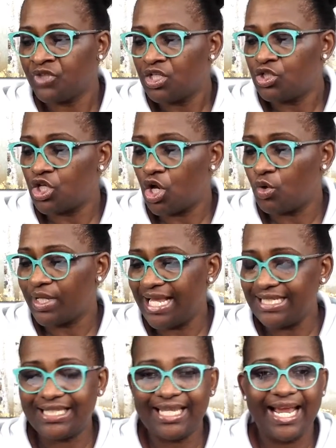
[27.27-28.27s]
So,
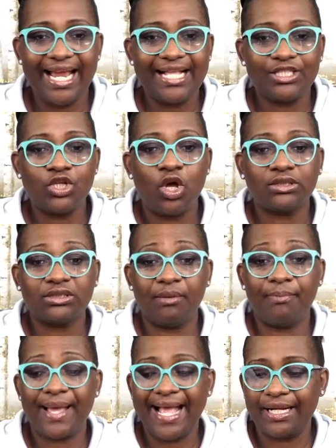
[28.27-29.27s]
yesterday I talked
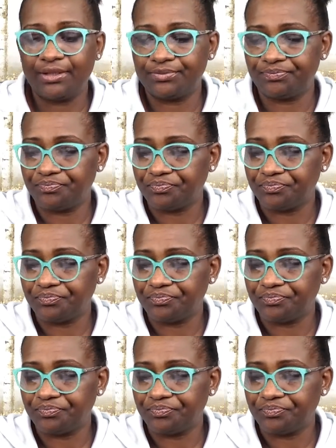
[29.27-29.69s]
about